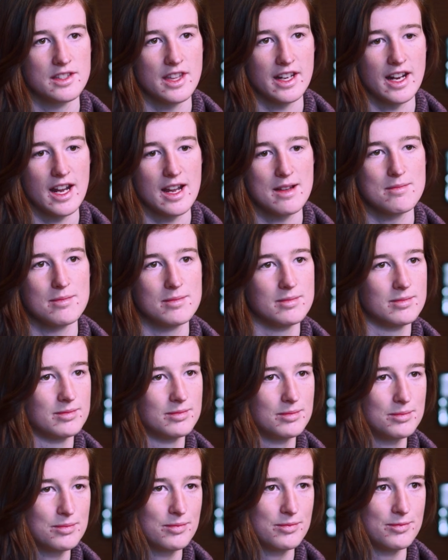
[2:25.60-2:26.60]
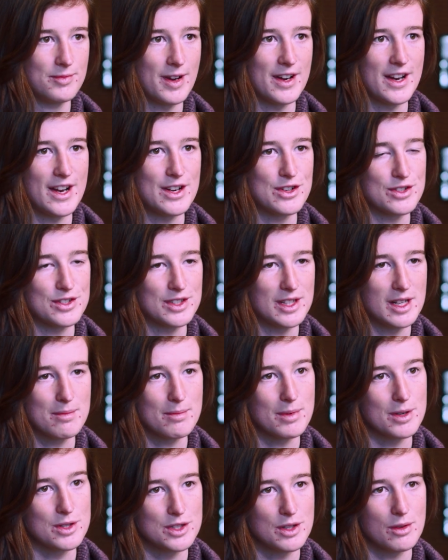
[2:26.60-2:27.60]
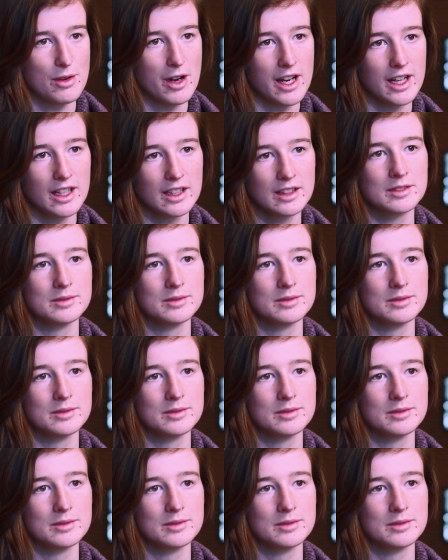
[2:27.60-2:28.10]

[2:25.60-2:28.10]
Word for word: that I'm very interested in pursuing.